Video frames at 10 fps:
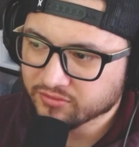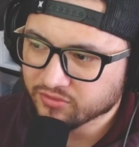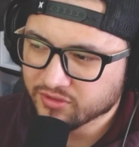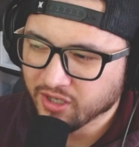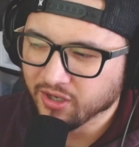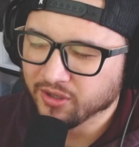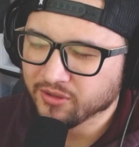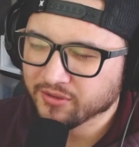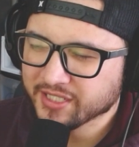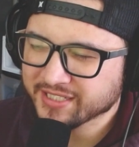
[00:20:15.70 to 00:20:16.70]
No,
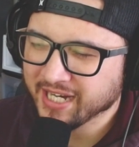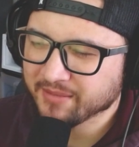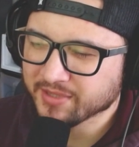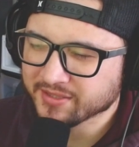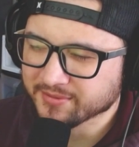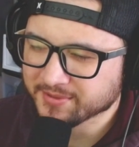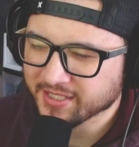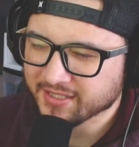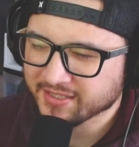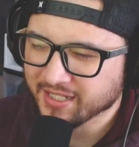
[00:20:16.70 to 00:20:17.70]
this can't be Super
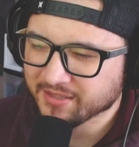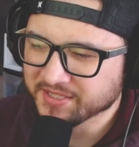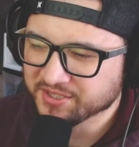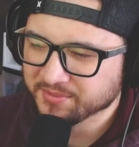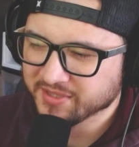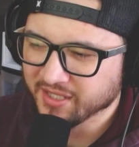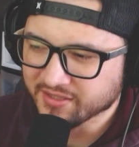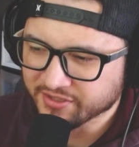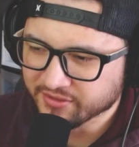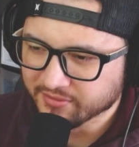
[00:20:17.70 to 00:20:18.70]
Saiyan. It's got to be Super Saiyan
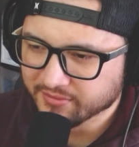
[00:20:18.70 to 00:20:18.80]
2.